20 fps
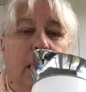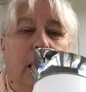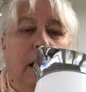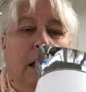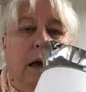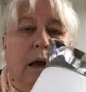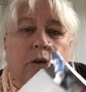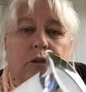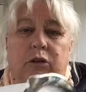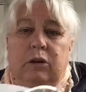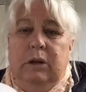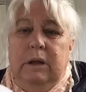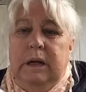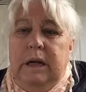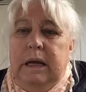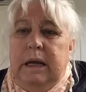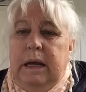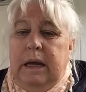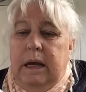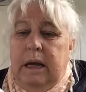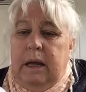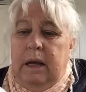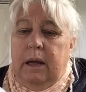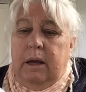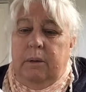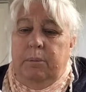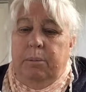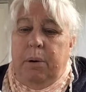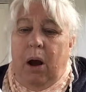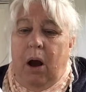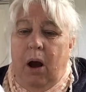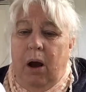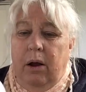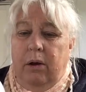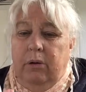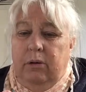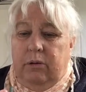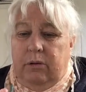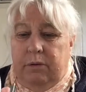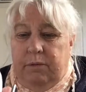actually,
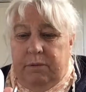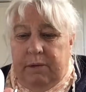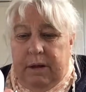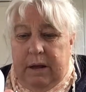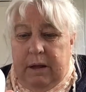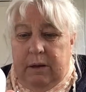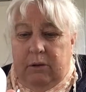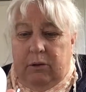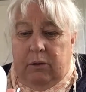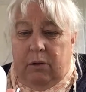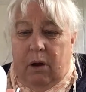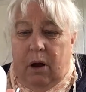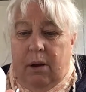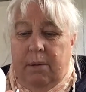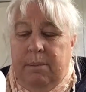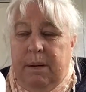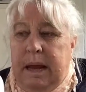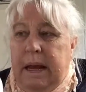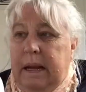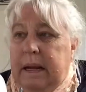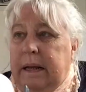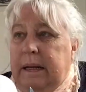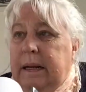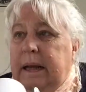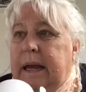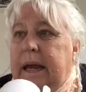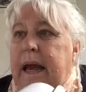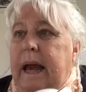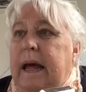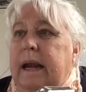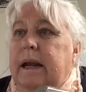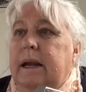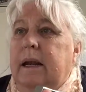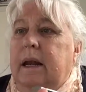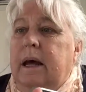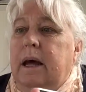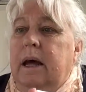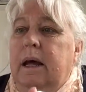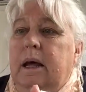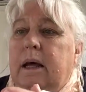parts of this are made in
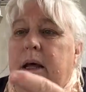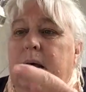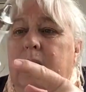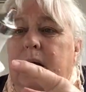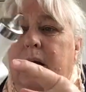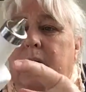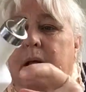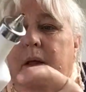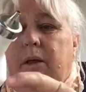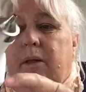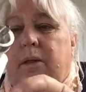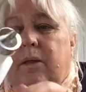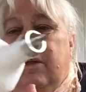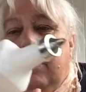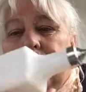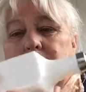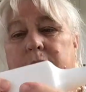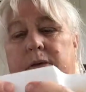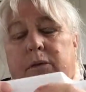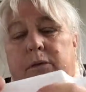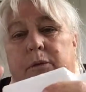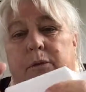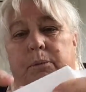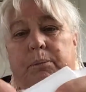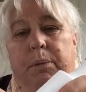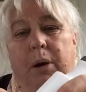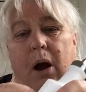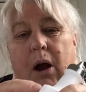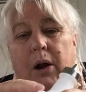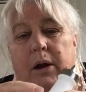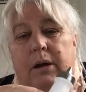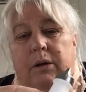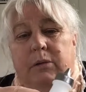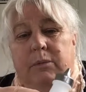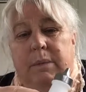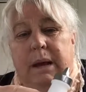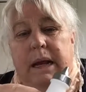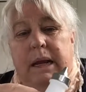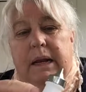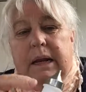Canada. This part is
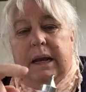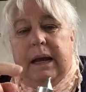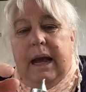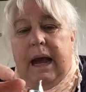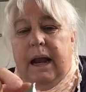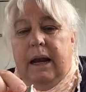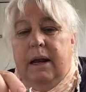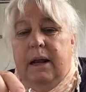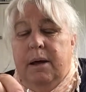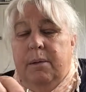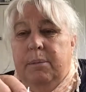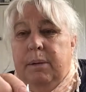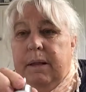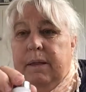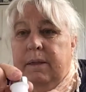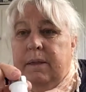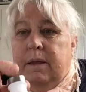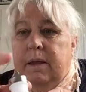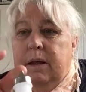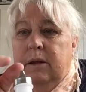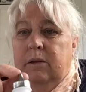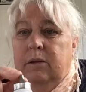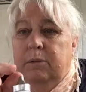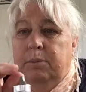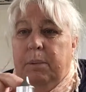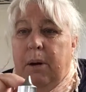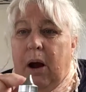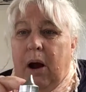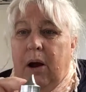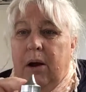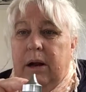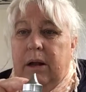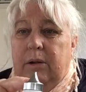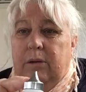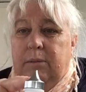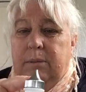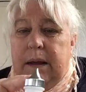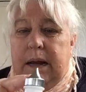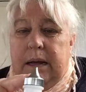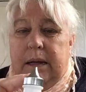made in Canada, but this part
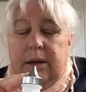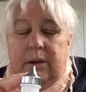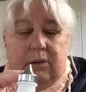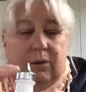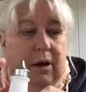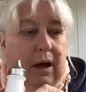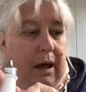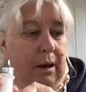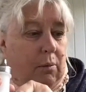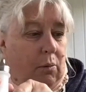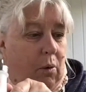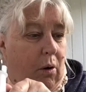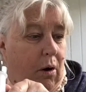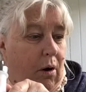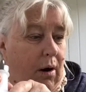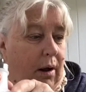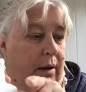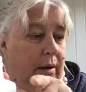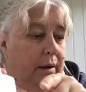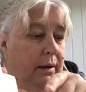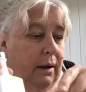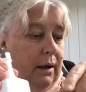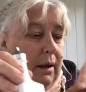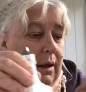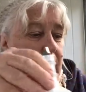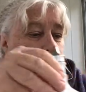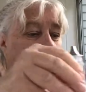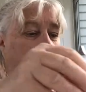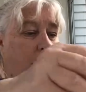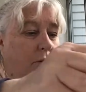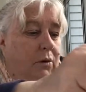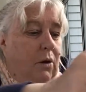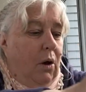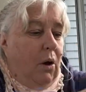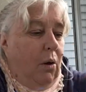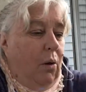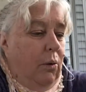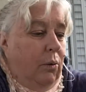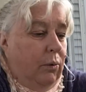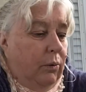is made in Taiwan.
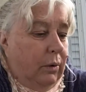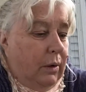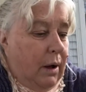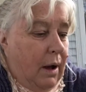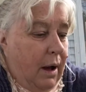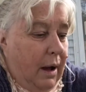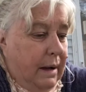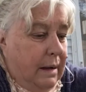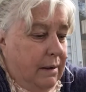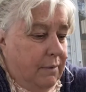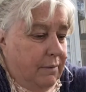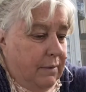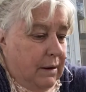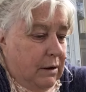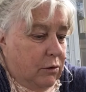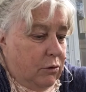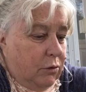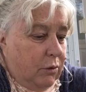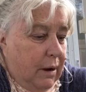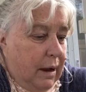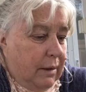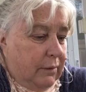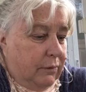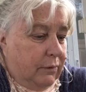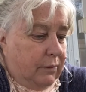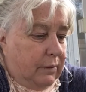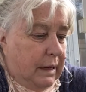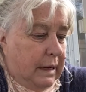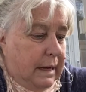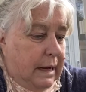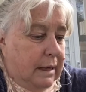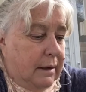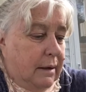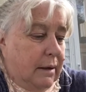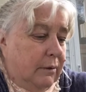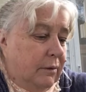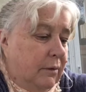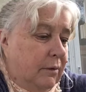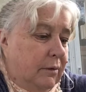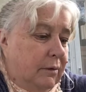So kind of interesting. It
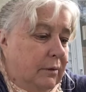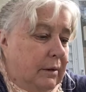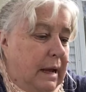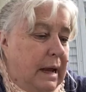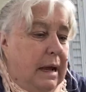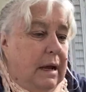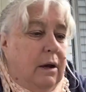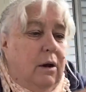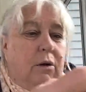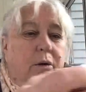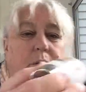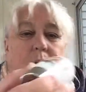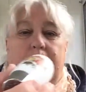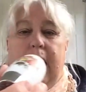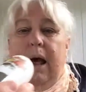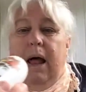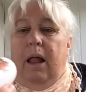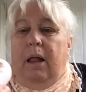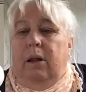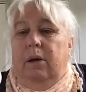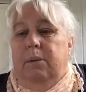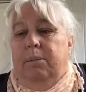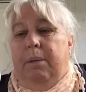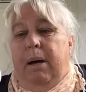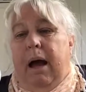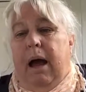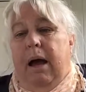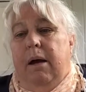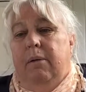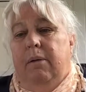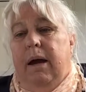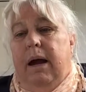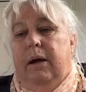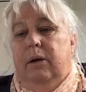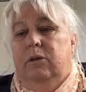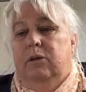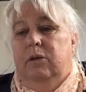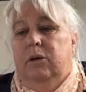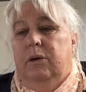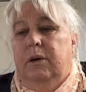doesn't say Corel or
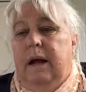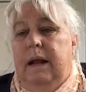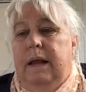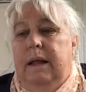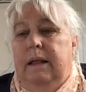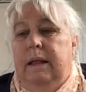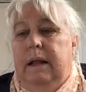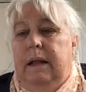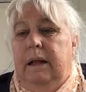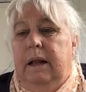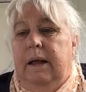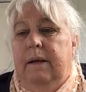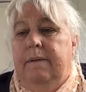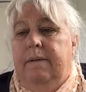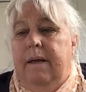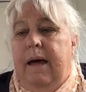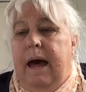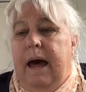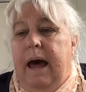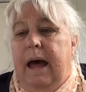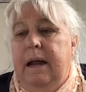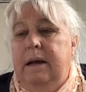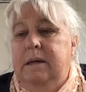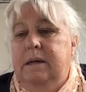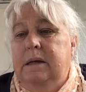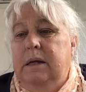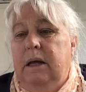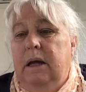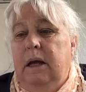Pyrex or anything like that